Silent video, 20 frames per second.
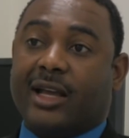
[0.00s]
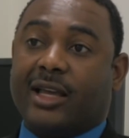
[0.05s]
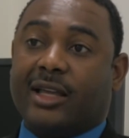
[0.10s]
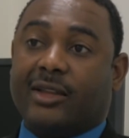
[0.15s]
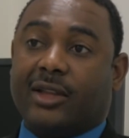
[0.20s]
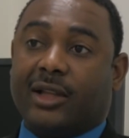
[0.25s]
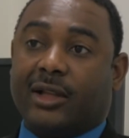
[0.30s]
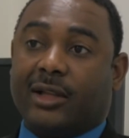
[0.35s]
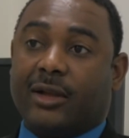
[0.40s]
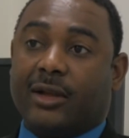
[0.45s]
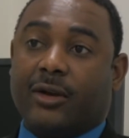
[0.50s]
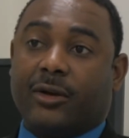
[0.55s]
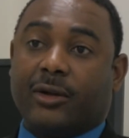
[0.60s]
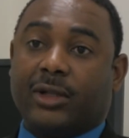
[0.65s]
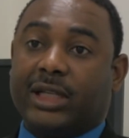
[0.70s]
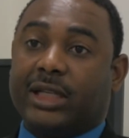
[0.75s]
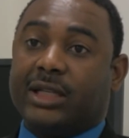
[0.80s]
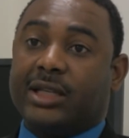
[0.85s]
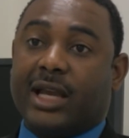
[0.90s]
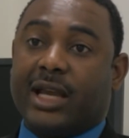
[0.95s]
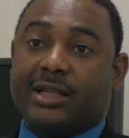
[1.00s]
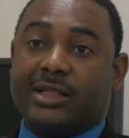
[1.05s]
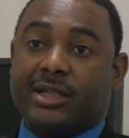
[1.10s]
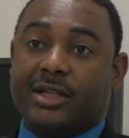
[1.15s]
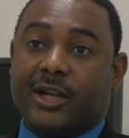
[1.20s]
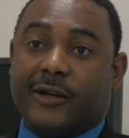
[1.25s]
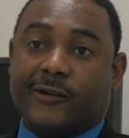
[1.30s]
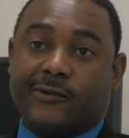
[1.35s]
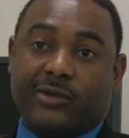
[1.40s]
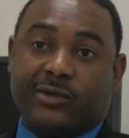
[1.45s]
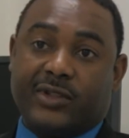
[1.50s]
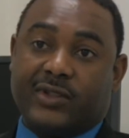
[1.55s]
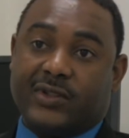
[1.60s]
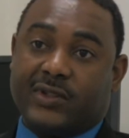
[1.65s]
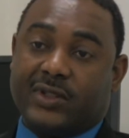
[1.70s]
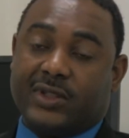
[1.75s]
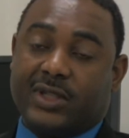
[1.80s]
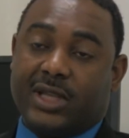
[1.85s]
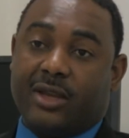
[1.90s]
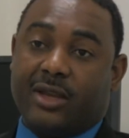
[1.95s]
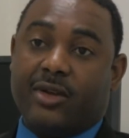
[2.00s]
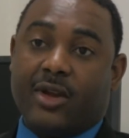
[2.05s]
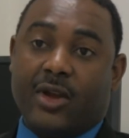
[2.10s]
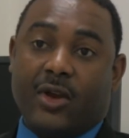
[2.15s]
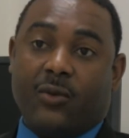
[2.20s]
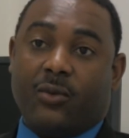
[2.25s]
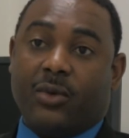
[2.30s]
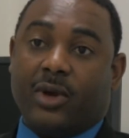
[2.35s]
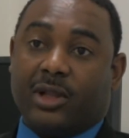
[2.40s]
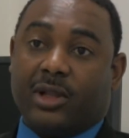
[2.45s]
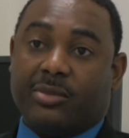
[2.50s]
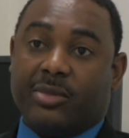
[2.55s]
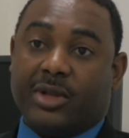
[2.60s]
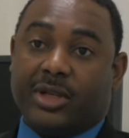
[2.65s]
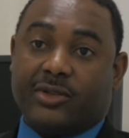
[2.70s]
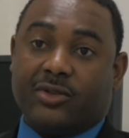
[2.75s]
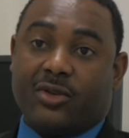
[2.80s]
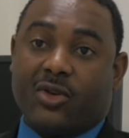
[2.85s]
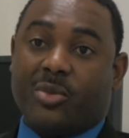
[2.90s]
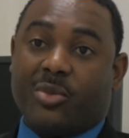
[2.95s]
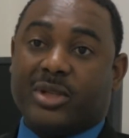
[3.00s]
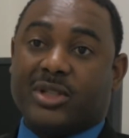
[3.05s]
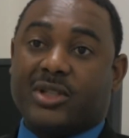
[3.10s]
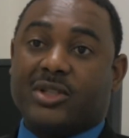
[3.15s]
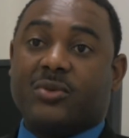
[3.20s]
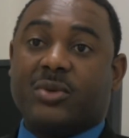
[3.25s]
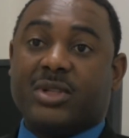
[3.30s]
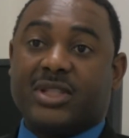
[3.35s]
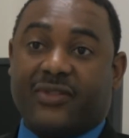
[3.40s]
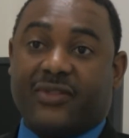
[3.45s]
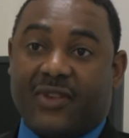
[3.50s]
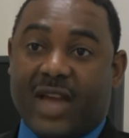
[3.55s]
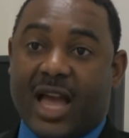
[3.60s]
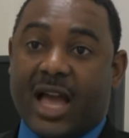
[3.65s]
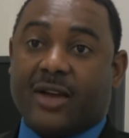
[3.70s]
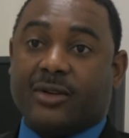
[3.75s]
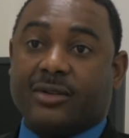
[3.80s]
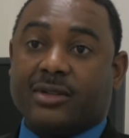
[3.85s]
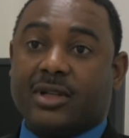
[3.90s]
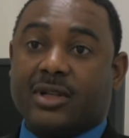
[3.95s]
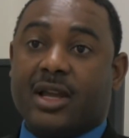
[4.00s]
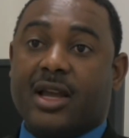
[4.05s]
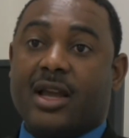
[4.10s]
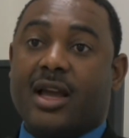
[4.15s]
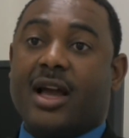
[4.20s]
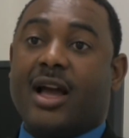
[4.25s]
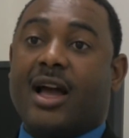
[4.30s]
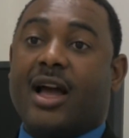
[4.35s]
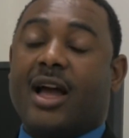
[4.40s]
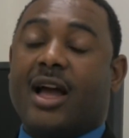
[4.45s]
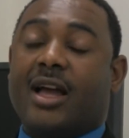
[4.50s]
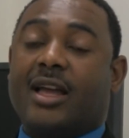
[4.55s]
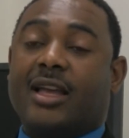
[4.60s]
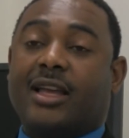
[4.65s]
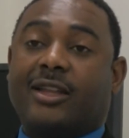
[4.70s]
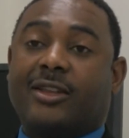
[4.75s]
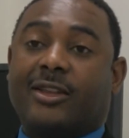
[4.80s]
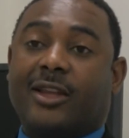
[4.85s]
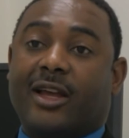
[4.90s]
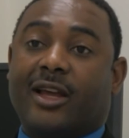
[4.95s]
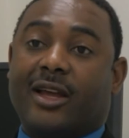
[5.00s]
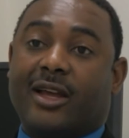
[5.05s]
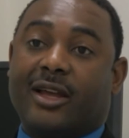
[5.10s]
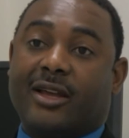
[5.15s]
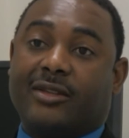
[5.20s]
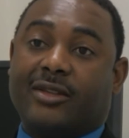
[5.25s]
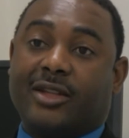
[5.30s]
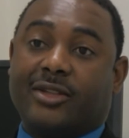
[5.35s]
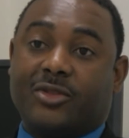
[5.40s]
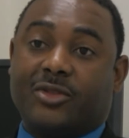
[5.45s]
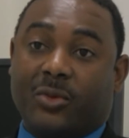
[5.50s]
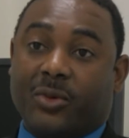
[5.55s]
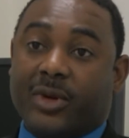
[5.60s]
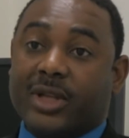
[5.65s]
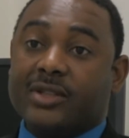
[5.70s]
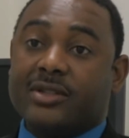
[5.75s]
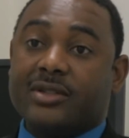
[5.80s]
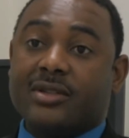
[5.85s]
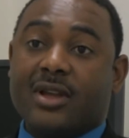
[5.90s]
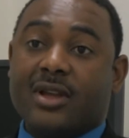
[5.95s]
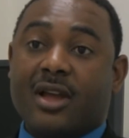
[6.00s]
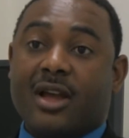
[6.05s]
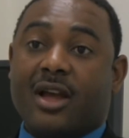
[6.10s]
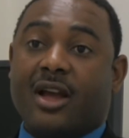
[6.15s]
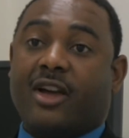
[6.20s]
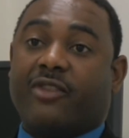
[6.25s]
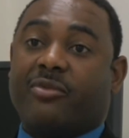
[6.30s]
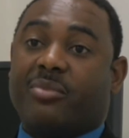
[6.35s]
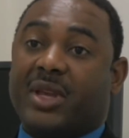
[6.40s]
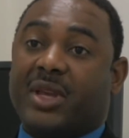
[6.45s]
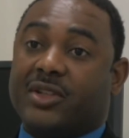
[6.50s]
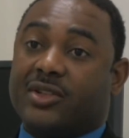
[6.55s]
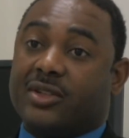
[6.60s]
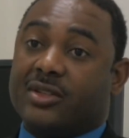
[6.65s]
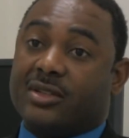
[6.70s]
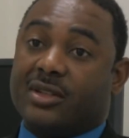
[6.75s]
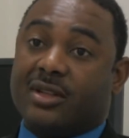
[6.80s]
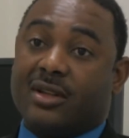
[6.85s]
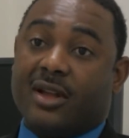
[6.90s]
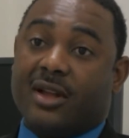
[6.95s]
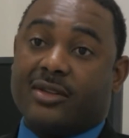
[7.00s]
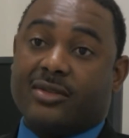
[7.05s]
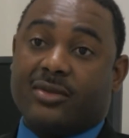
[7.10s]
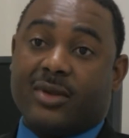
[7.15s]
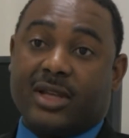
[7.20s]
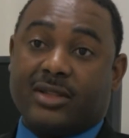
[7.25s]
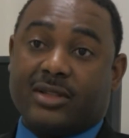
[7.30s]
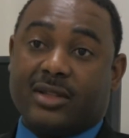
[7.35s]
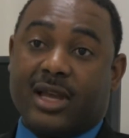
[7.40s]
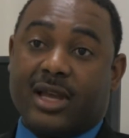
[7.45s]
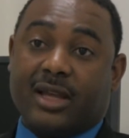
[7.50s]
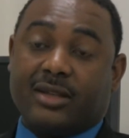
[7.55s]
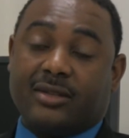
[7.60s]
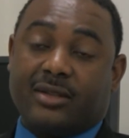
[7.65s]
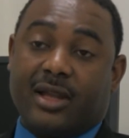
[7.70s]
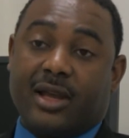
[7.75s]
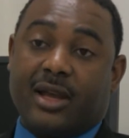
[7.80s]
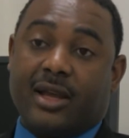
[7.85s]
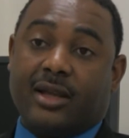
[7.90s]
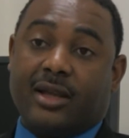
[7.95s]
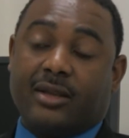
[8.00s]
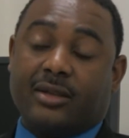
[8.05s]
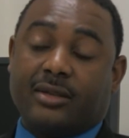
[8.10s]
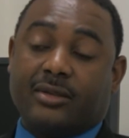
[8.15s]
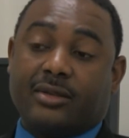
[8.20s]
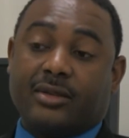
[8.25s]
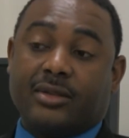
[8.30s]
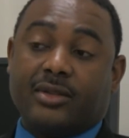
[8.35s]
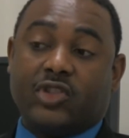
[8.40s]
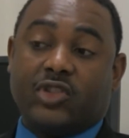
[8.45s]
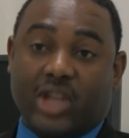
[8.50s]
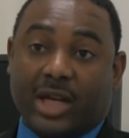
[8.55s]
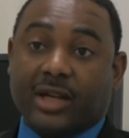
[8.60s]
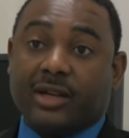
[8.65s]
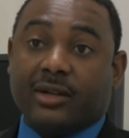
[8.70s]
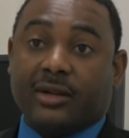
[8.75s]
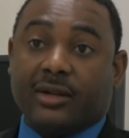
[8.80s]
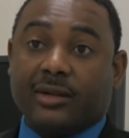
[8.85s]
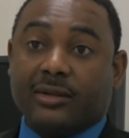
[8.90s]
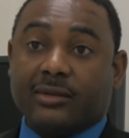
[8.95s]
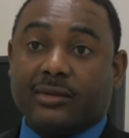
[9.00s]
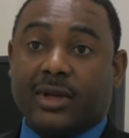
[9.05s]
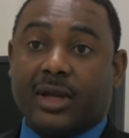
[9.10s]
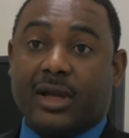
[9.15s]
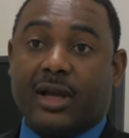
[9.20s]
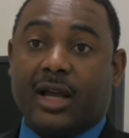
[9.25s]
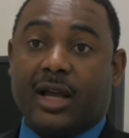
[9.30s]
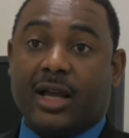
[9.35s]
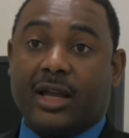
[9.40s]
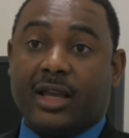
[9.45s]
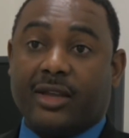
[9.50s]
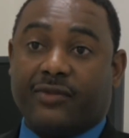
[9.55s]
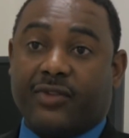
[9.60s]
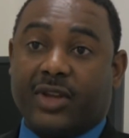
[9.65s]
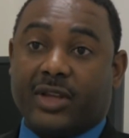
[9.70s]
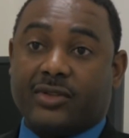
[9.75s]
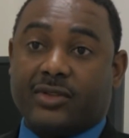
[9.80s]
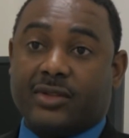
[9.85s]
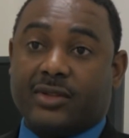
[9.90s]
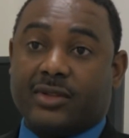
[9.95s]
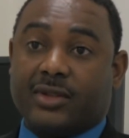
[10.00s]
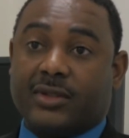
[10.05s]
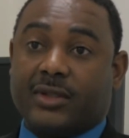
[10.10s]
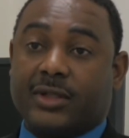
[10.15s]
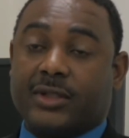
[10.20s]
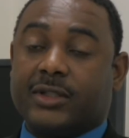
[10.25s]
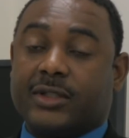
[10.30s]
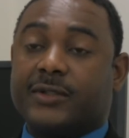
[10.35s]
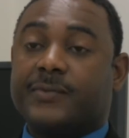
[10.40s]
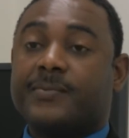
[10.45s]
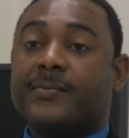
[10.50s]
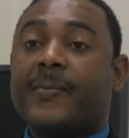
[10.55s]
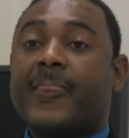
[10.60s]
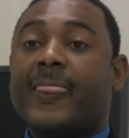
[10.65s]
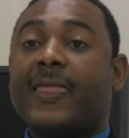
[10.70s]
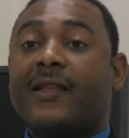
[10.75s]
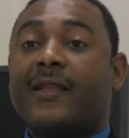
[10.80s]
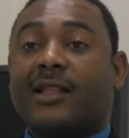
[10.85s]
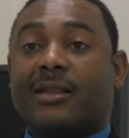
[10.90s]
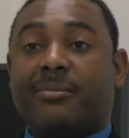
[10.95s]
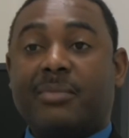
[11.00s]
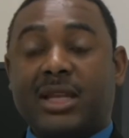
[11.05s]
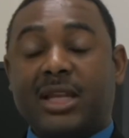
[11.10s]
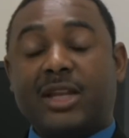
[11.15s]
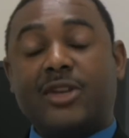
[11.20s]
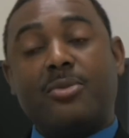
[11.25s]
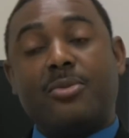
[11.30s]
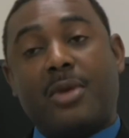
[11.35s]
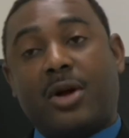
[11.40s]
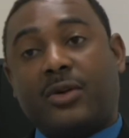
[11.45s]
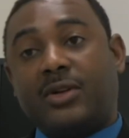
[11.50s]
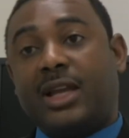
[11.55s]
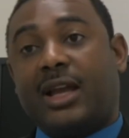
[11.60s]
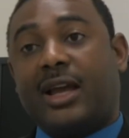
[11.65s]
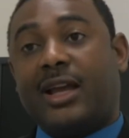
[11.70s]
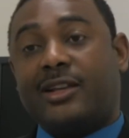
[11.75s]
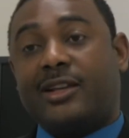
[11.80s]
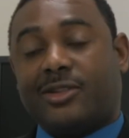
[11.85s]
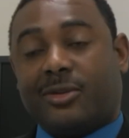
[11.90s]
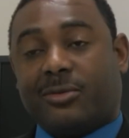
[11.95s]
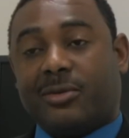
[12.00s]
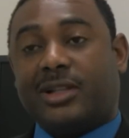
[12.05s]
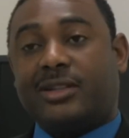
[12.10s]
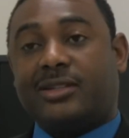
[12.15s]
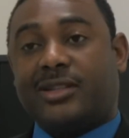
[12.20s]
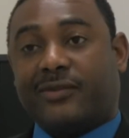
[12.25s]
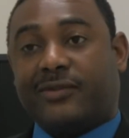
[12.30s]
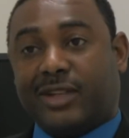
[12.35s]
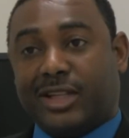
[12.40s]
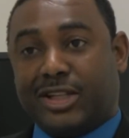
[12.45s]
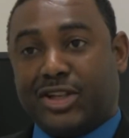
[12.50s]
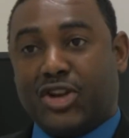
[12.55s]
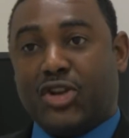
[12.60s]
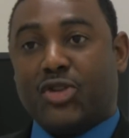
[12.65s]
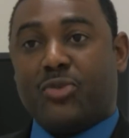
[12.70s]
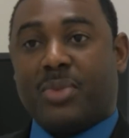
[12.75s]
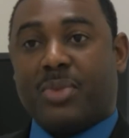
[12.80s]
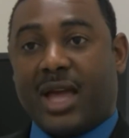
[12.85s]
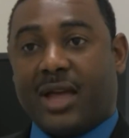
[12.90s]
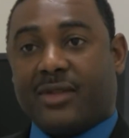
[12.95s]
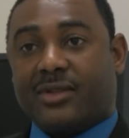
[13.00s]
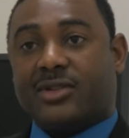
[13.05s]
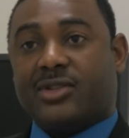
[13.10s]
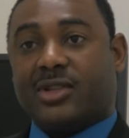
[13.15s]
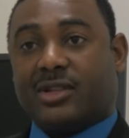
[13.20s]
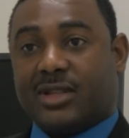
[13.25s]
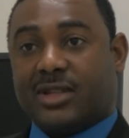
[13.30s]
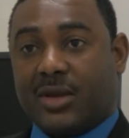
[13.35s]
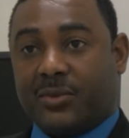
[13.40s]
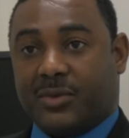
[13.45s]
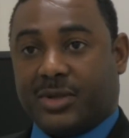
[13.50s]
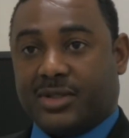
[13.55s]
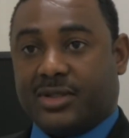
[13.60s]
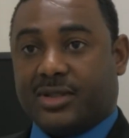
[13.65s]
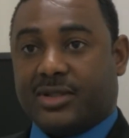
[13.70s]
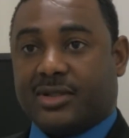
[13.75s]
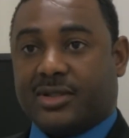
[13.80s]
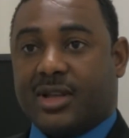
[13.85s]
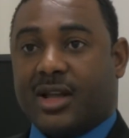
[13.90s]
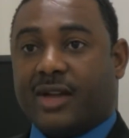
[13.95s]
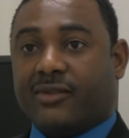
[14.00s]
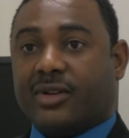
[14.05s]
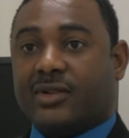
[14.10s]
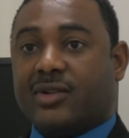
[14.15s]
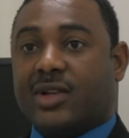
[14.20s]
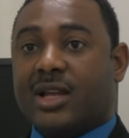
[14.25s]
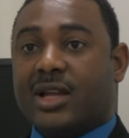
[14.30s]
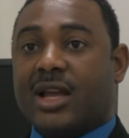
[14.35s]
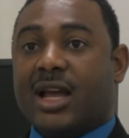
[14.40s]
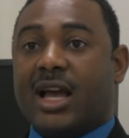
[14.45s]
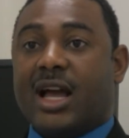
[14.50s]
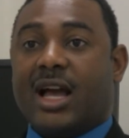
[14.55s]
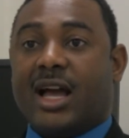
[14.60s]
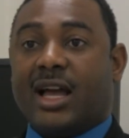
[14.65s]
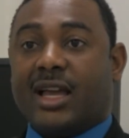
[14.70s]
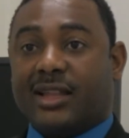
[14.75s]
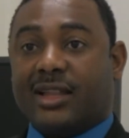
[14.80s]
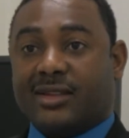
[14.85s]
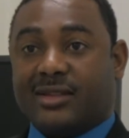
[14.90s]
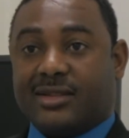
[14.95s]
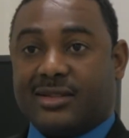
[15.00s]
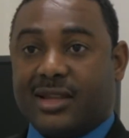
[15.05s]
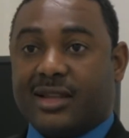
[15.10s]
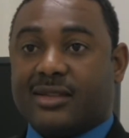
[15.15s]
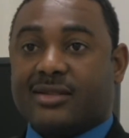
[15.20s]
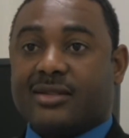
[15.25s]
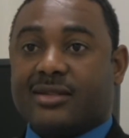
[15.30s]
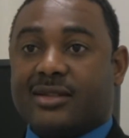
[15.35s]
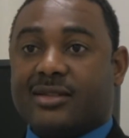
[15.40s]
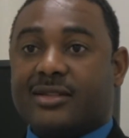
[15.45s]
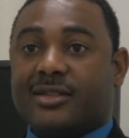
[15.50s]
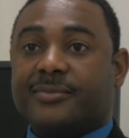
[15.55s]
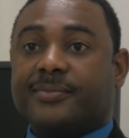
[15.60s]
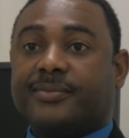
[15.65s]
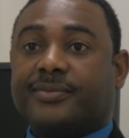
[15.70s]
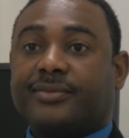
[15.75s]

in the early 1900s and see where Chlamydia trachomatis was found in the joints of patients, and also as genital infectious diseases. Chlamydia pneumoniae is a relatively new pathogen that was discovered in the 60s